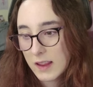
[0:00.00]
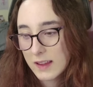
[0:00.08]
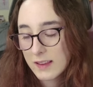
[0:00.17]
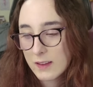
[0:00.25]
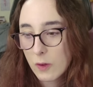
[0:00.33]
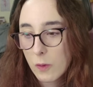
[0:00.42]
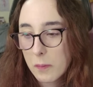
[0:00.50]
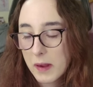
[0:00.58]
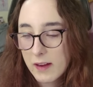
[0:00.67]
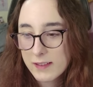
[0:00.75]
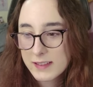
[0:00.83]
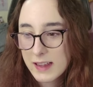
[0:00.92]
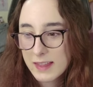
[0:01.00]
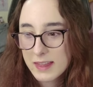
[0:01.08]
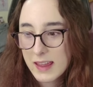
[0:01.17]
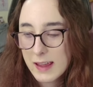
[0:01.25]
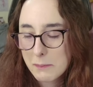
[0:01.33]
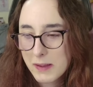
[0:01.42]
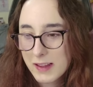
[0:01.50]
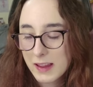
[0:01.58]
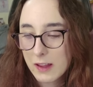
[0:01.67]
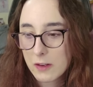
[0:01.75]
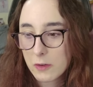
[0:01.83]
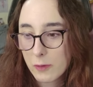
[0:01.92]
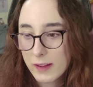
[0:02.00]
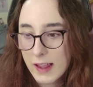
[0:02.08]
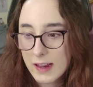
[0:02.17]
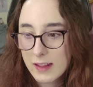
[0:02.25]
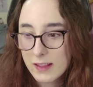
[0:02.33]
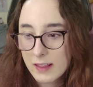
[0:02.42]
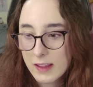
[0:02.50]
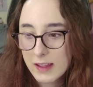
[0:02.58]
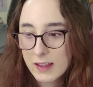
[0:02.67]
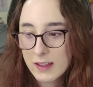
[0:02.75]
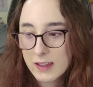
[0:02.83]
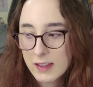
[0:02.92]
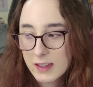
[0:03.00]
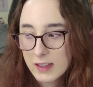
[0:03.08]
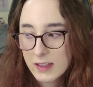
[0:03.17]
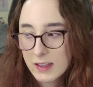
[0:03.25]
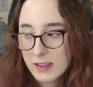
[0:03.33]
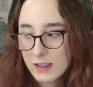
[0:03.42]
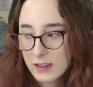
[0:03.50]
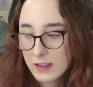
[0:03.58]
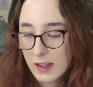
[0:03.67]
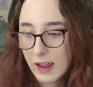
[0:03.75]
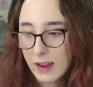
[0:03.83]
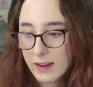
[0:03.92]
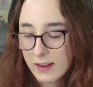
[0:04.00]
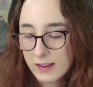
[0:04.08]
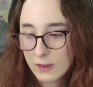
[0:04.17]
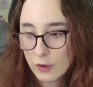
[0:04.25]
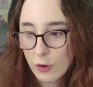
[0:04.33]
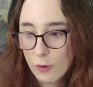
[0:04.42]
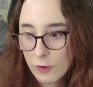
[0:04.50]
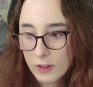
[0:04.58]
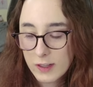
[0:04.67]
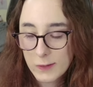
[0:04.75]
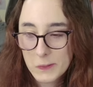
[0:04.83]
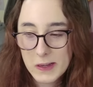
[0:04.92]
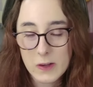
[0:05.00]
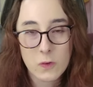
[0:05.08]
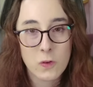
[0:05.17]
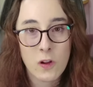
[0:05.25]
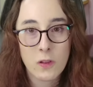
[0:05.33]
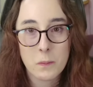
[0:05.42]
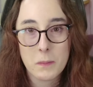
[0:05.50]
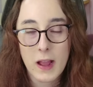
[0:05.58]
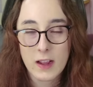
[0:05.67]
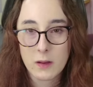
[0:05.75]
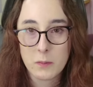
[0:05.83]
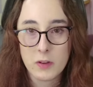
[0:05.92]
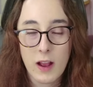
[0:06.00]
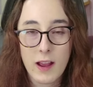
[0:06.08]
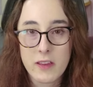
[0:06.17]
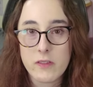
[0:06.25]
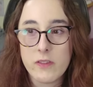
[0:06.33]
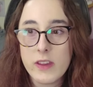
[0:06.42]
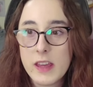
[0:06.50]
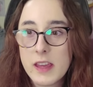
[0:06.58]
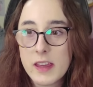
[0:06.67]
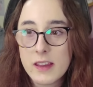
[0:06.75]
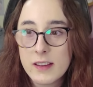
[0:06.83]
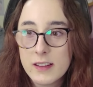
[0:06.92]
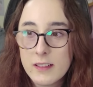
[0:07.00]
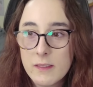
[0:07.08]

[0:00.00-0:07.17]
like this whole parasite thing being like an organic thing is so good, and the way it crawled back up the IV,